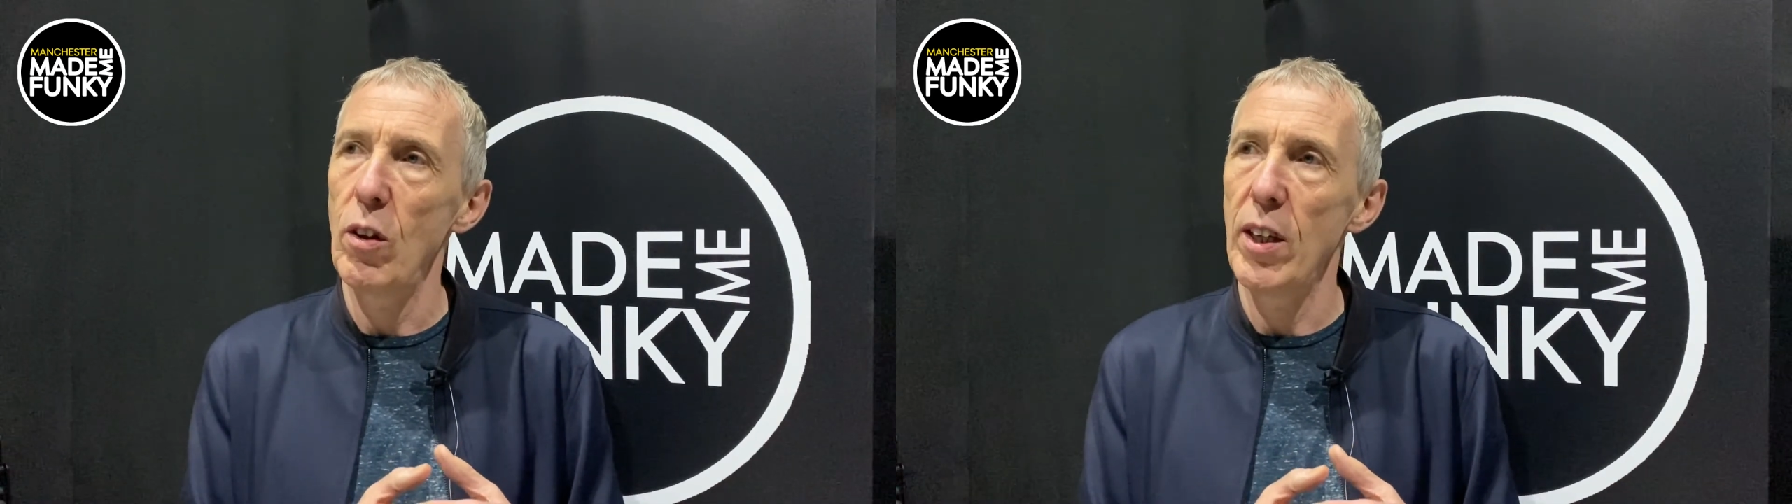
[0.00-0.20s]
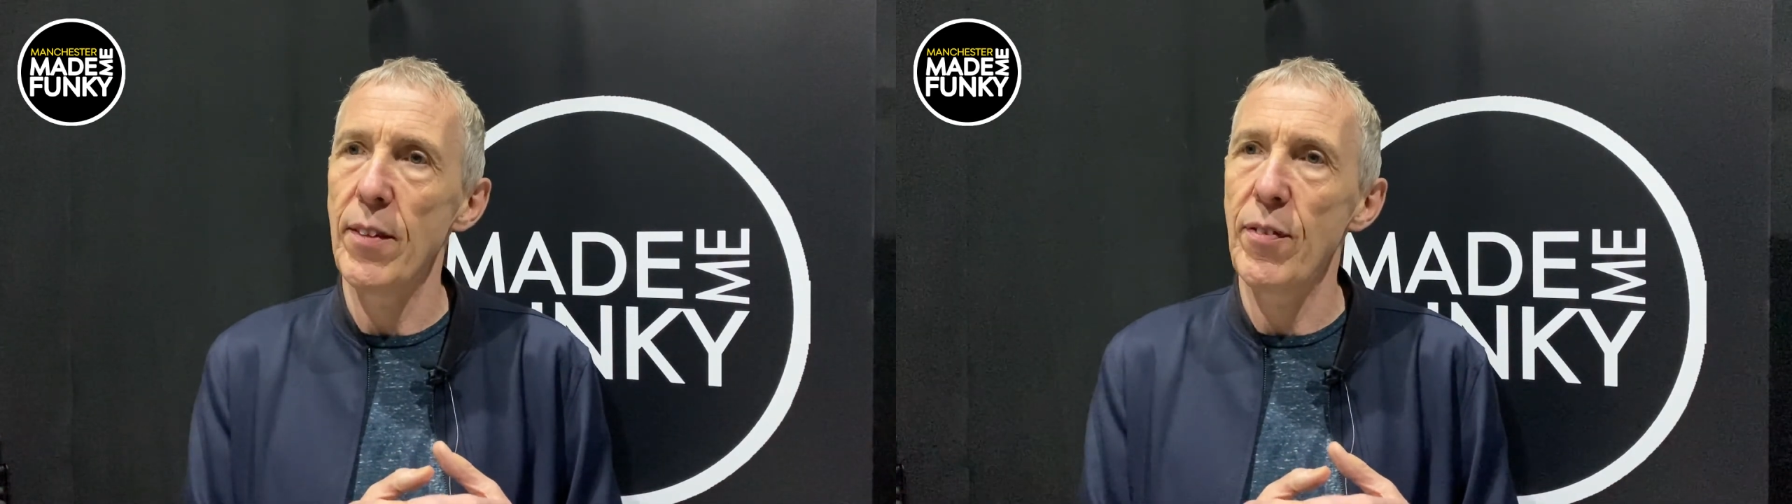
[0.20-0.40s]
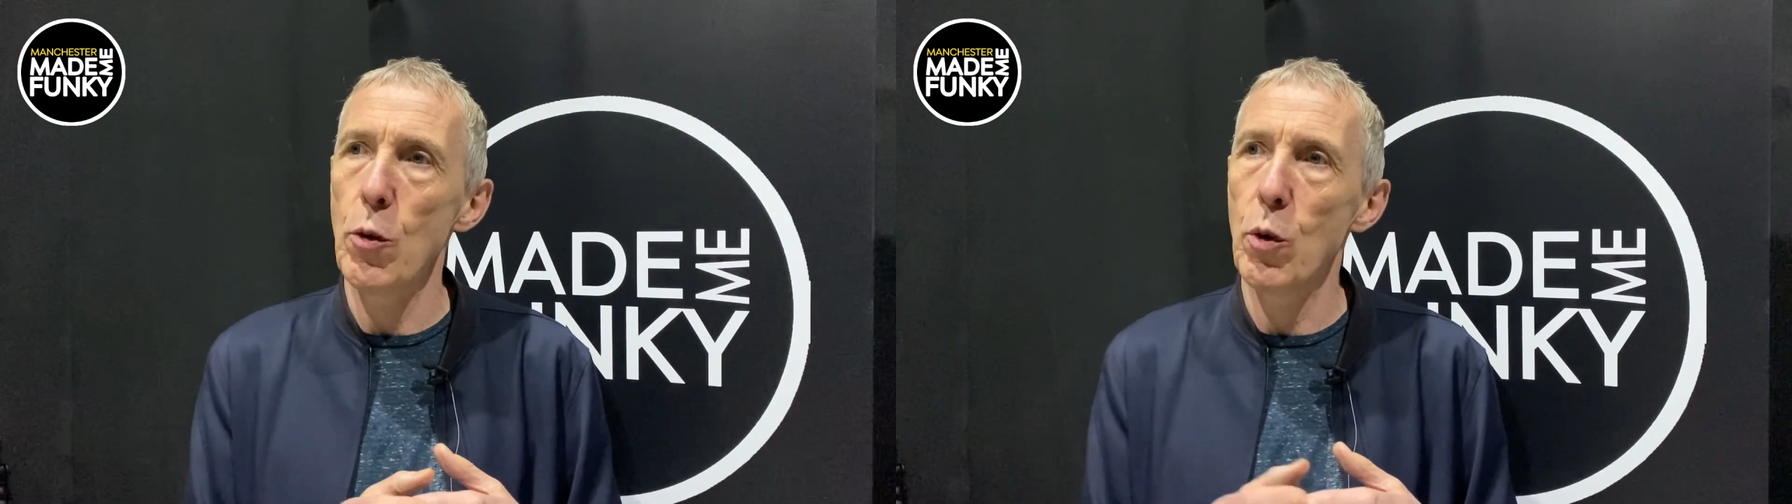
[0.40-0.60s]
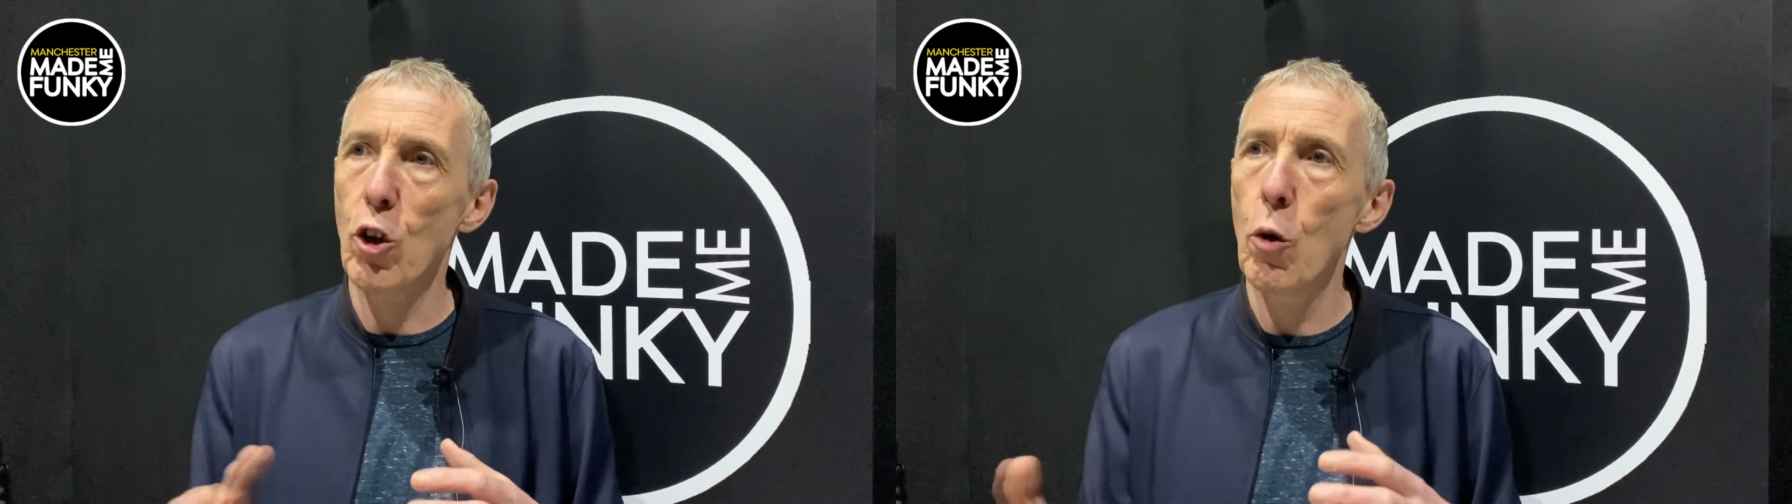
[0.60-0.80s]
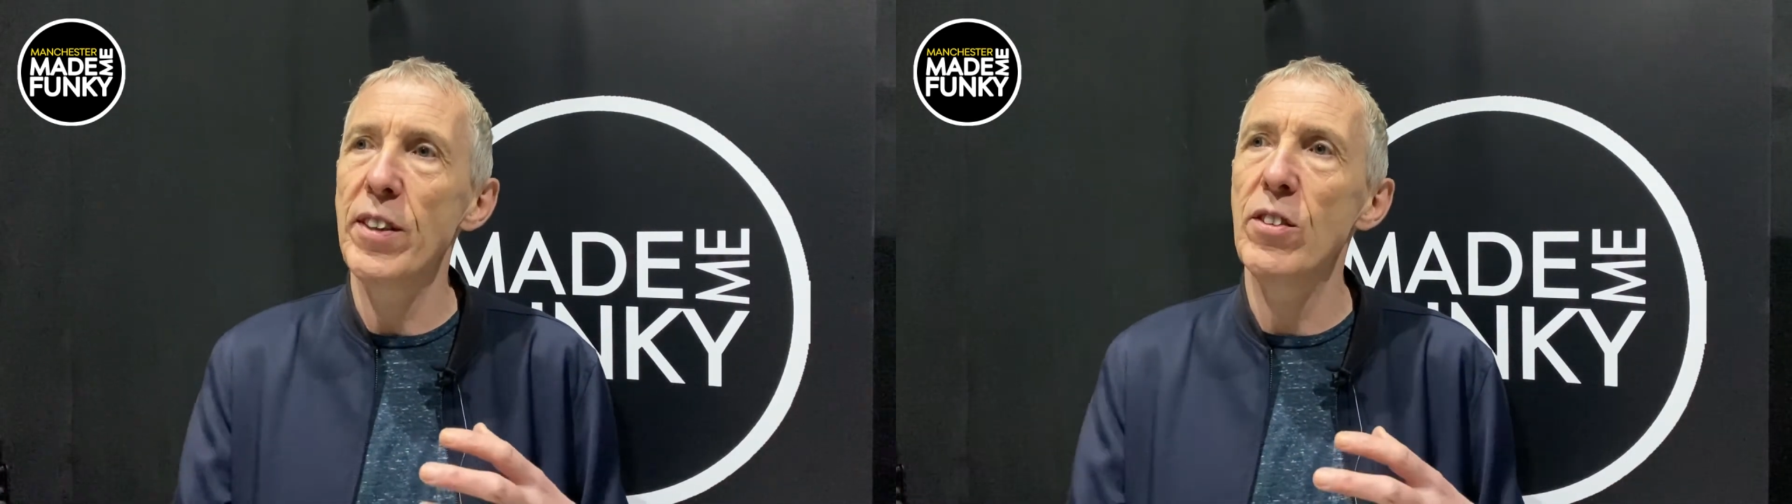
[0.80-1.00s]
if you were
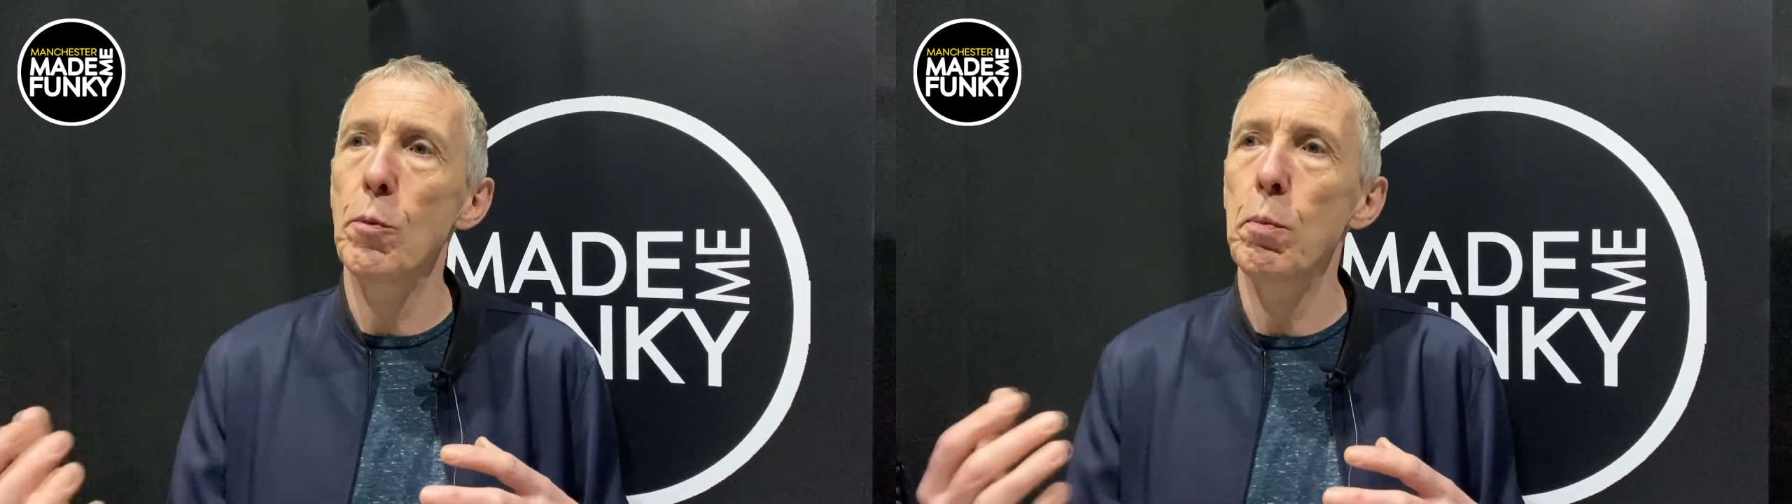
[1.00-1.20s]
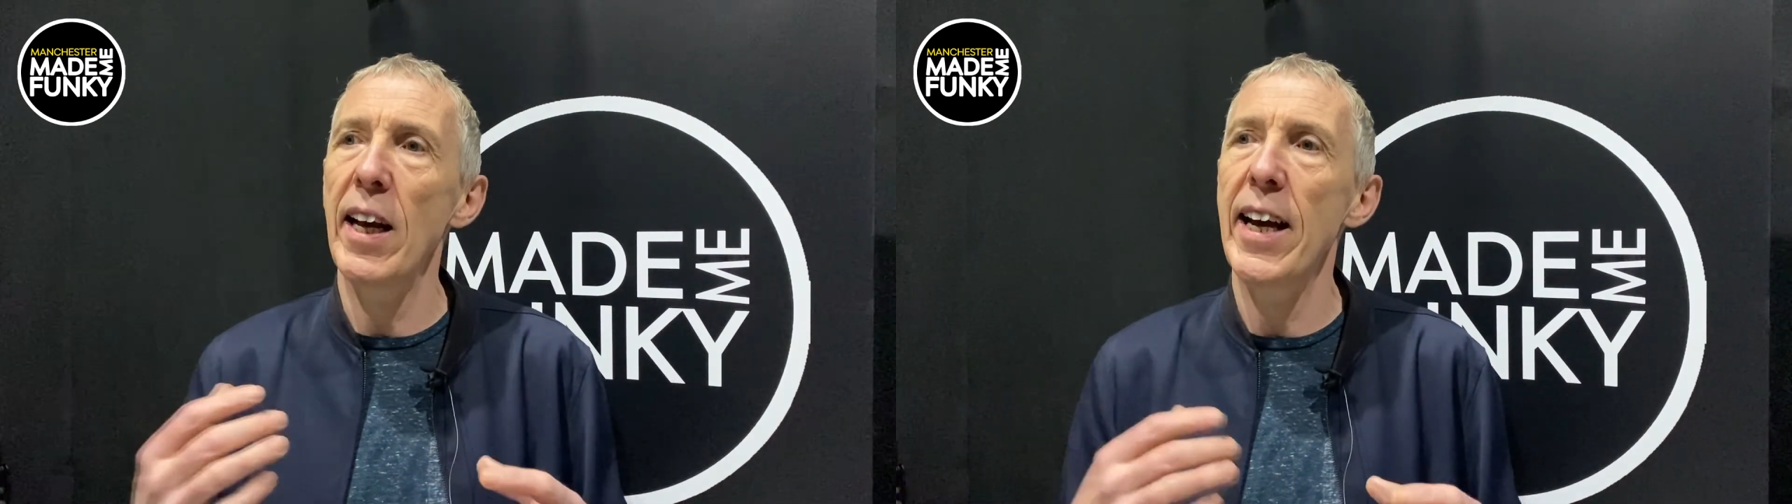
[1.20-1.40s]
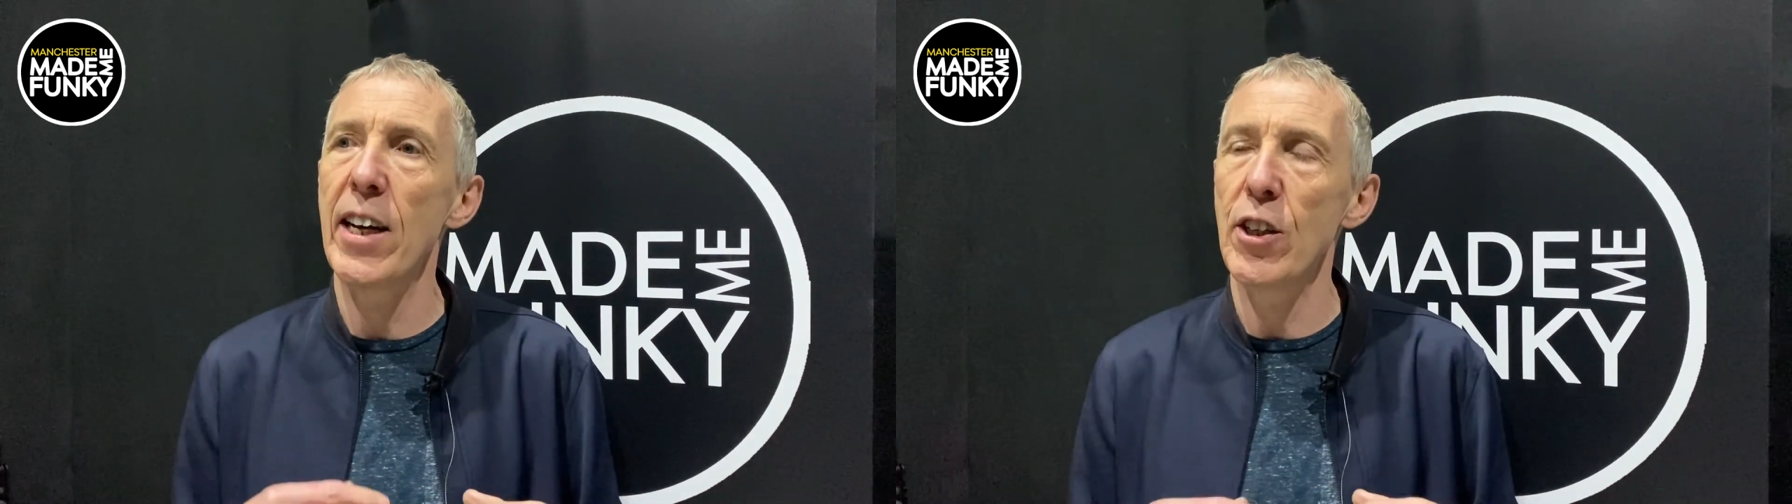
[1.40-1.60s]
coming to play and